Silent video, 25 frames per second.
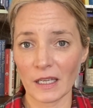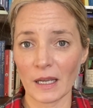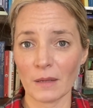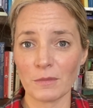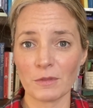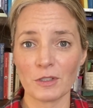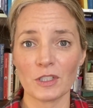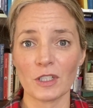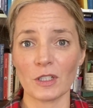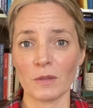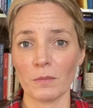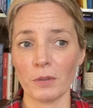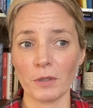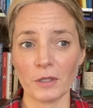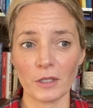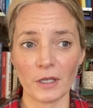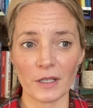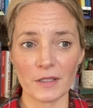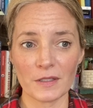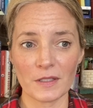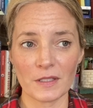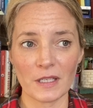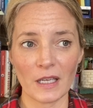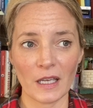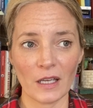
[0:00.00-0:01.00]
I'm just gonna put it on
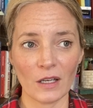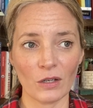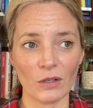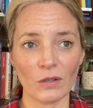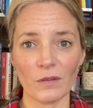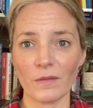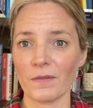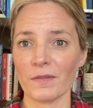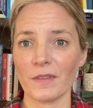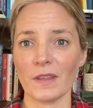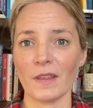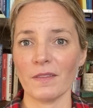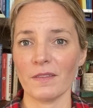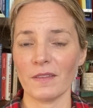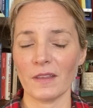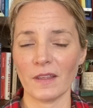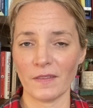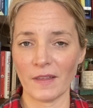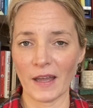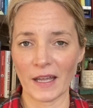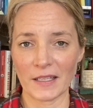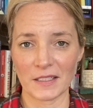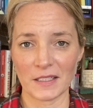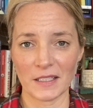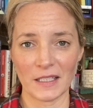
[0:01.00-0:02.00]
sale,
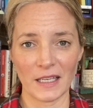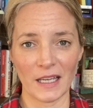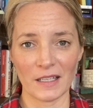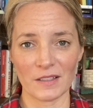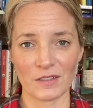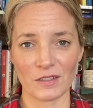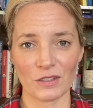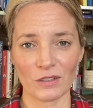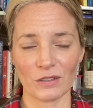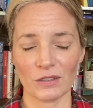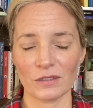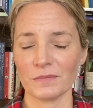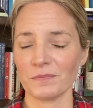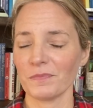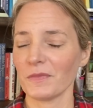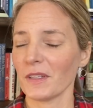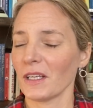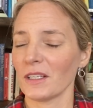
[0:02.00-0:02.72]
that's the answer.